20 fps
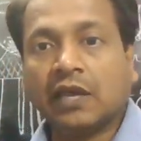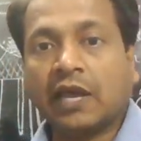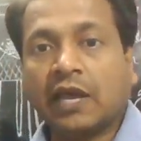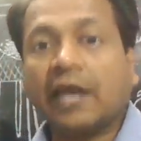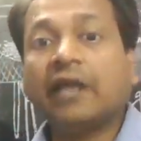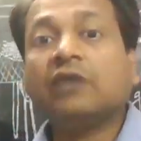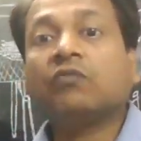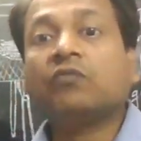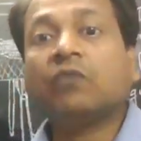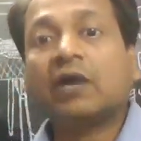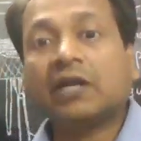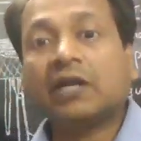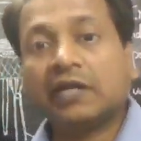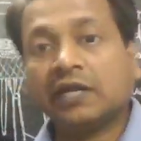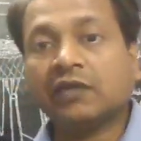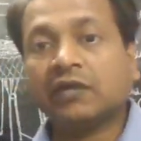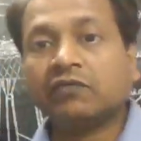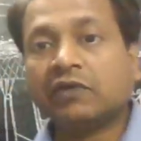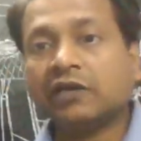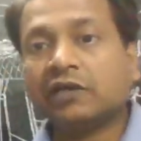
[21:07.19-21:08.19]
And
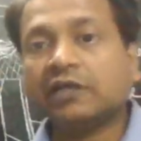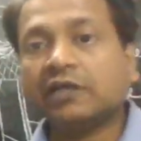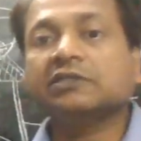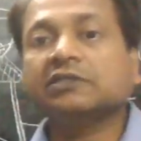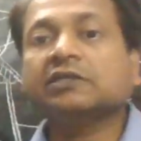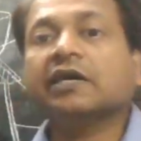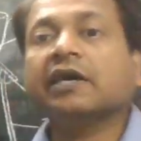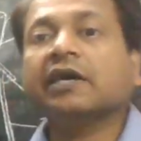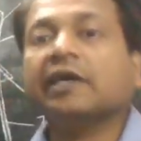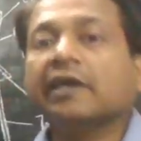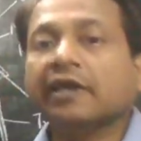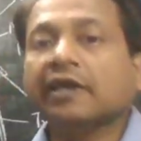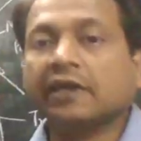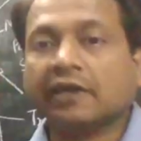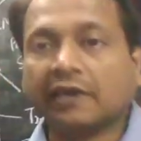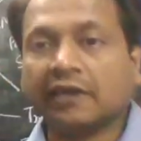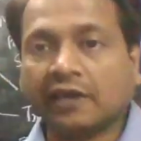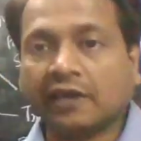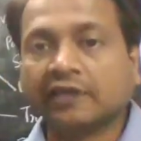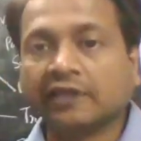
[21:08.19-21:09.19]
whatever is
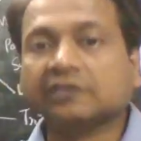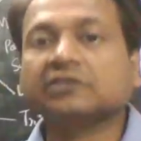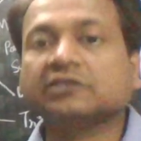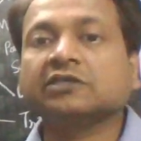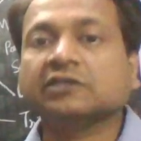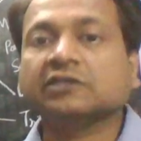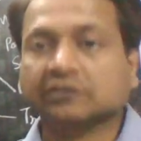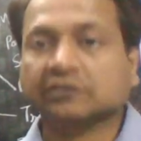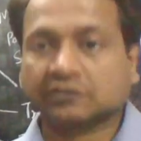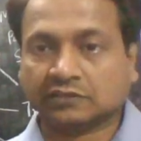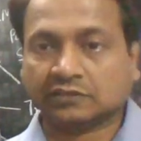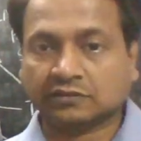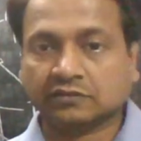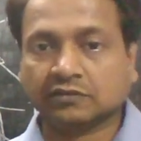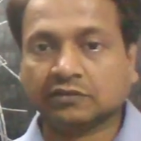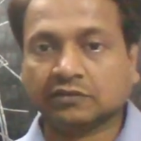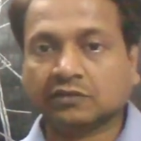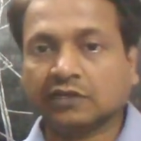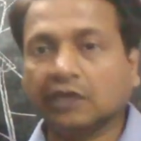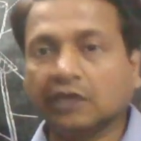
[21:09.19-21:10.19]
excess,
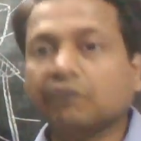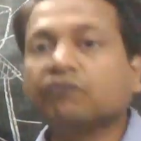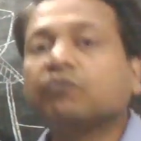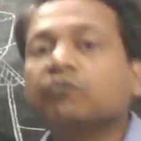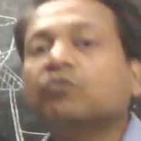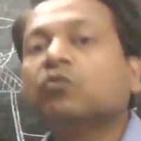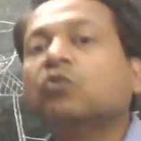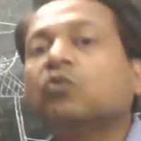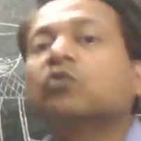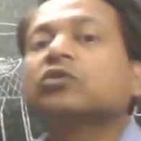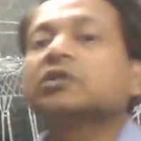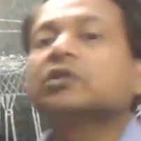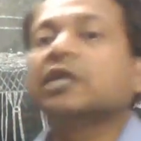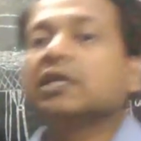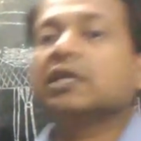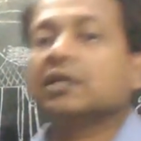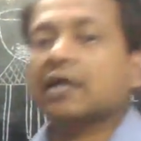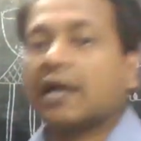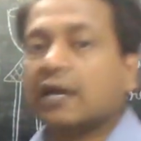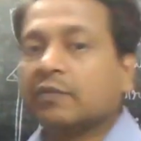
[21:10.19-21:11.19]
if more
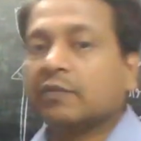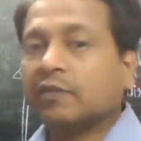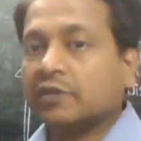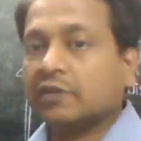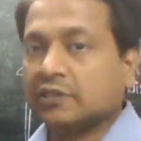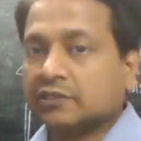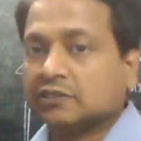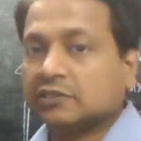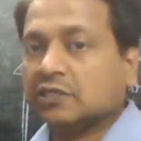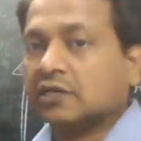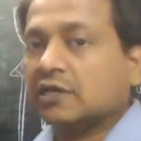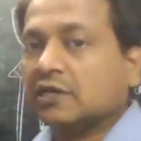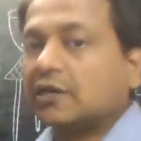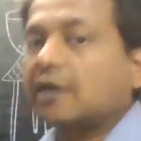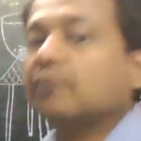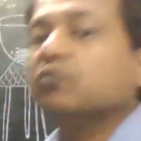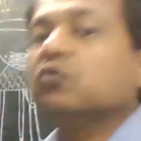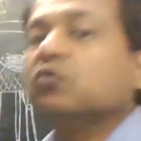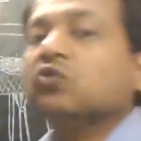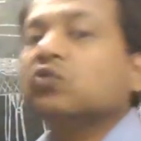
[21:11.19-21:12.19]
than carbon is there
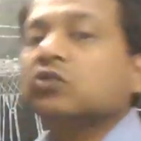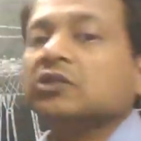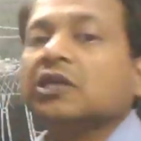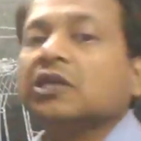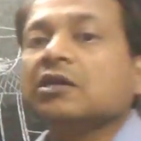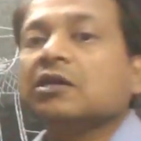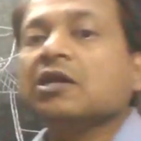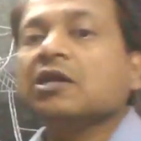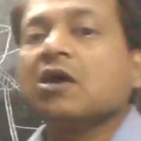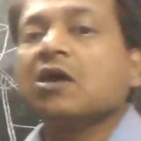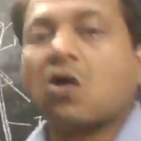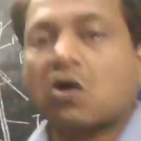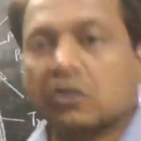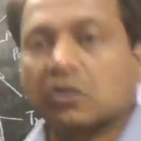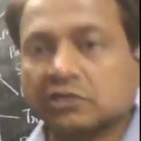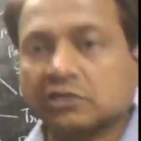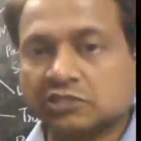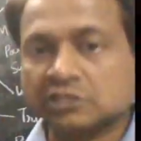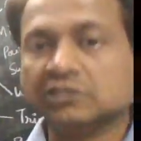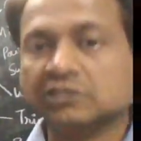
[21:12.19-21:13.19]
or more than
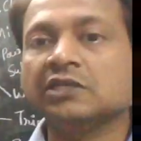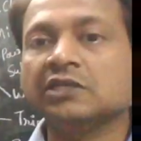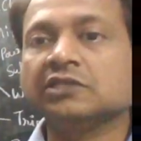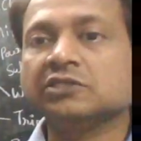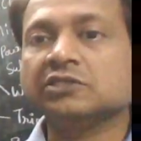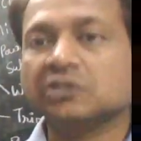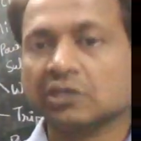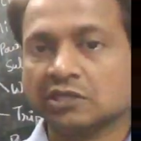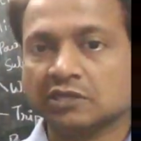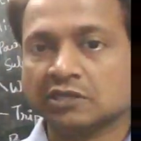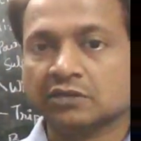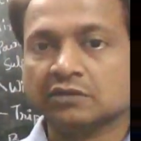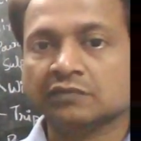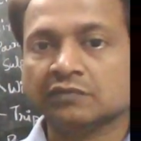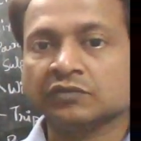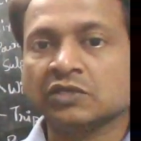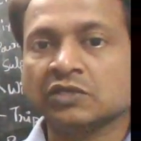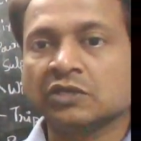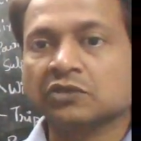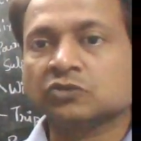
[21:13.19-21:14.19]
oxygen is there,
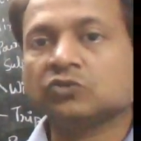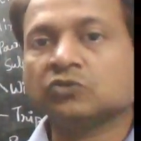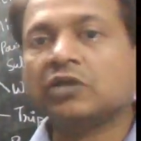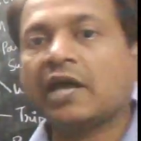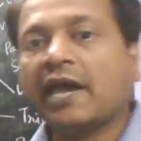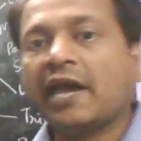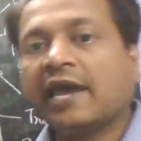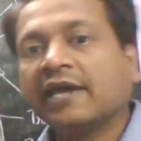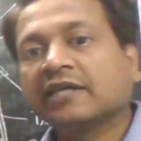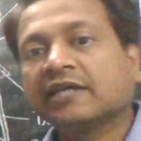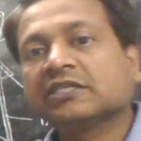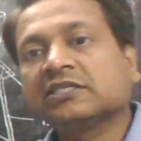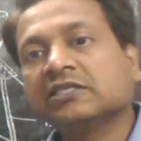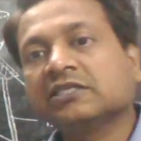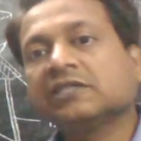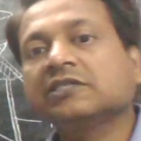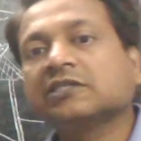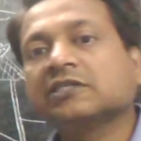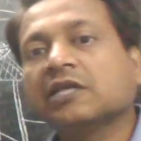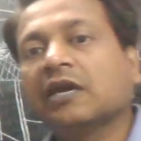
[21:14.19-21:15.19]
so the
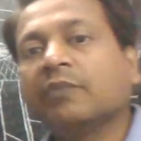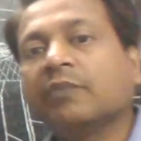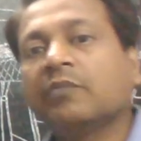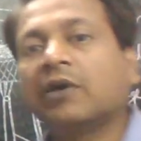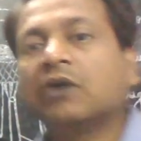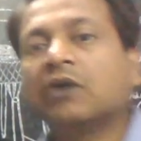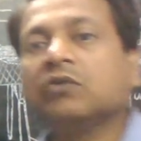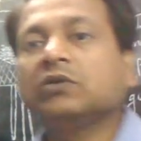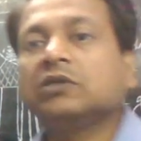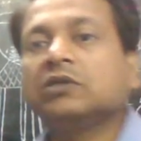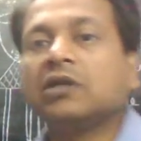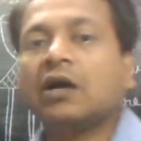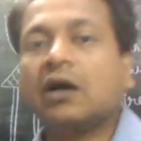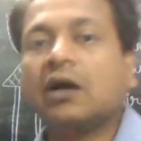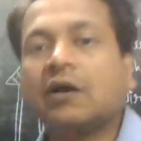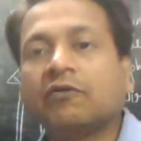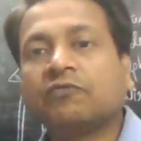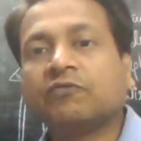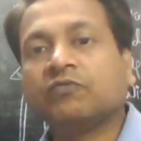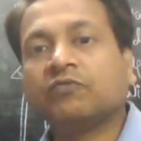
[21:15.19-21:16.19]
excess amount
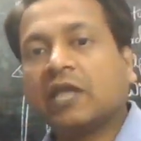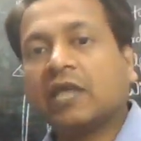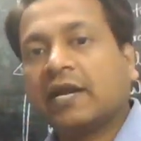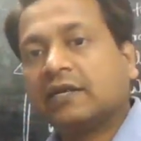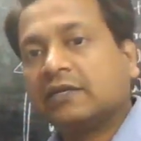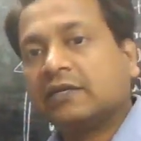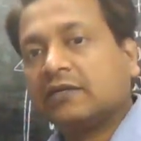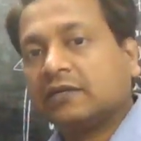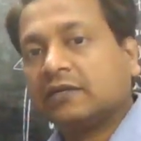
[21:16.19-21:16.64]
of that